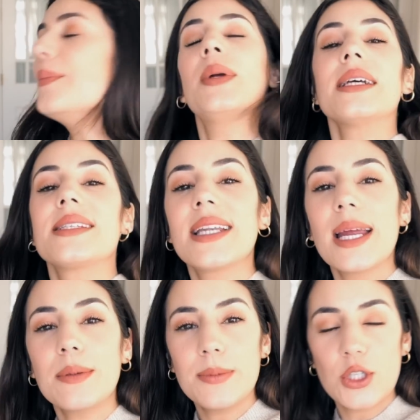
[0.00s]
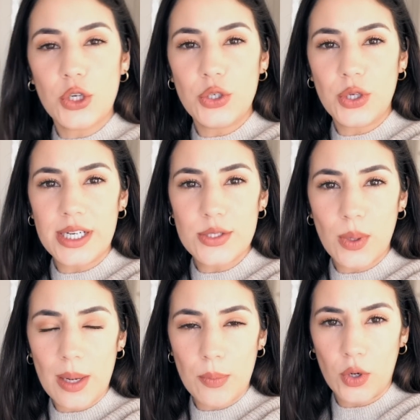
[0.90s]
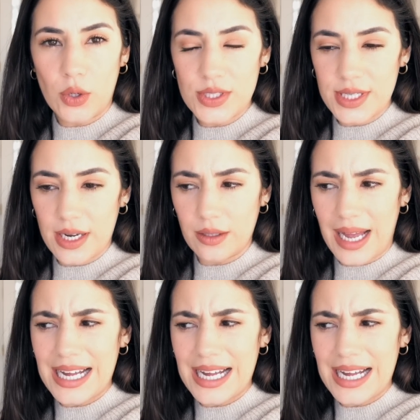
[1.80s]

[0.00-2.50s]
But yes, today I'm going to be showing you guys what I bought on sale